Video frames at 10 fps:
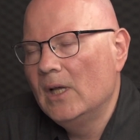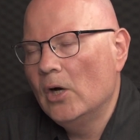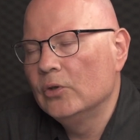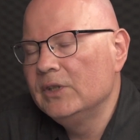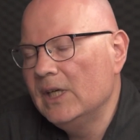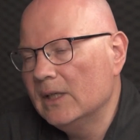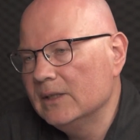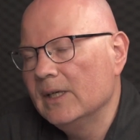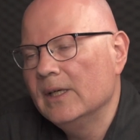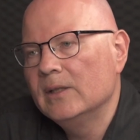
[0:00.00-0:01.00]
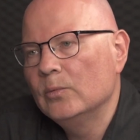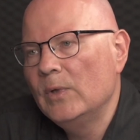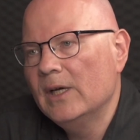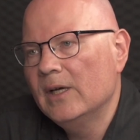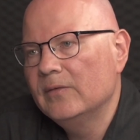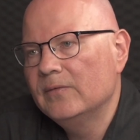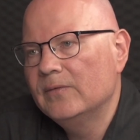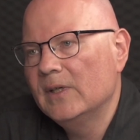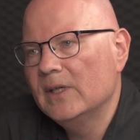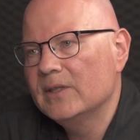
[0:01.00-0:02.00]
On the other hand, we have
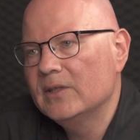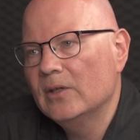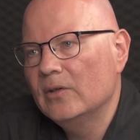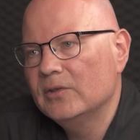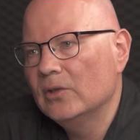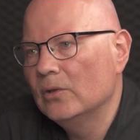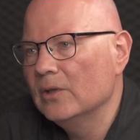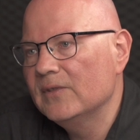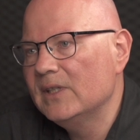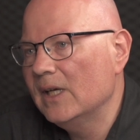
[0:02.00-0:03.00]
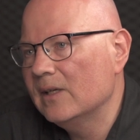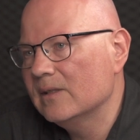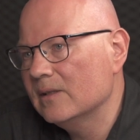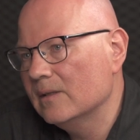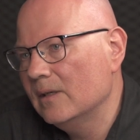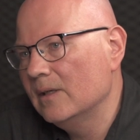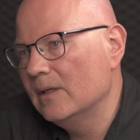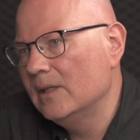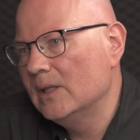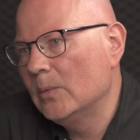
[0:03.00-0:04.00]
sort of sticks
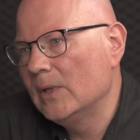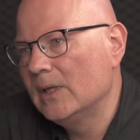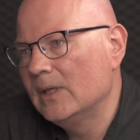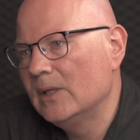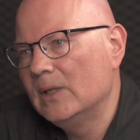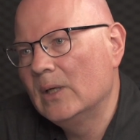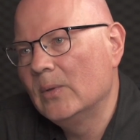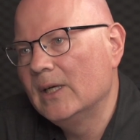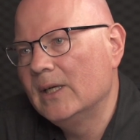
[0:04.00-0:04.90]
in our mm-hmm.